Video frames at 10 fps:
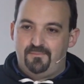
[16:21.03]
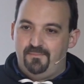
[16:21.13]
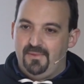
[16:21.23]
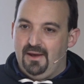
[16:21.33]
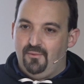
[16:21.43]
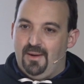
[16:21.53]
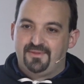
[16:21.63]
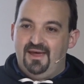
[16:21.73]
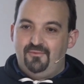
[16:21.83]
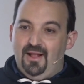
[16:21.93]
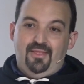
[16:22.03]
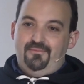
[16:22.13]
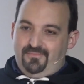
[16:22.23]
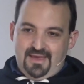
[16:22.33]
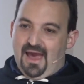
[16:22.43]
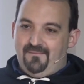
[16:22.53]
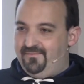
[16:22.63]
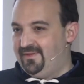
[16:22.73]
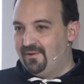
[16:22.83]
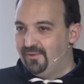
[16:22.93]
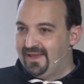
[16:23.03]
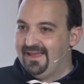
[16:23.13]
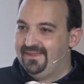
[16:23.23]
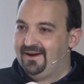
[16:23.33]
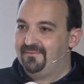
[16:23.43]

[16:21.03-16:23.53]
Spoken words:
website, well, yeah, they will get there.